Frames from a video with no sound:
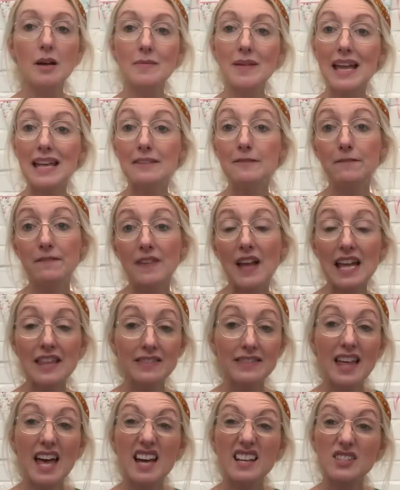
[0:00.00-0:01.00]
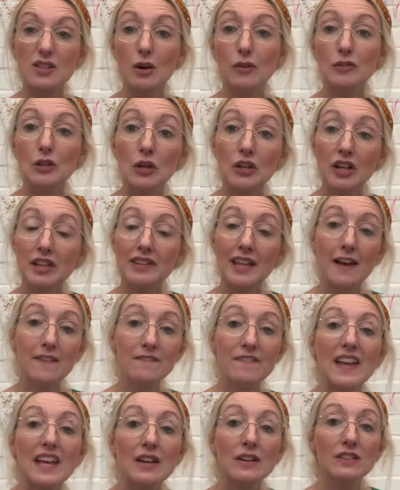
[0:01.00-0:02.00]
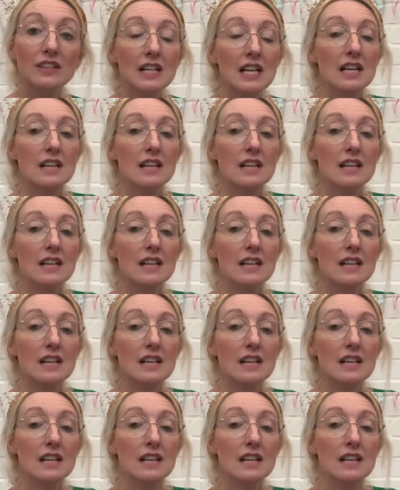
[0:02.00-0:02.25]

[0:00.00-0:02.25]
in their sort of look and their feel.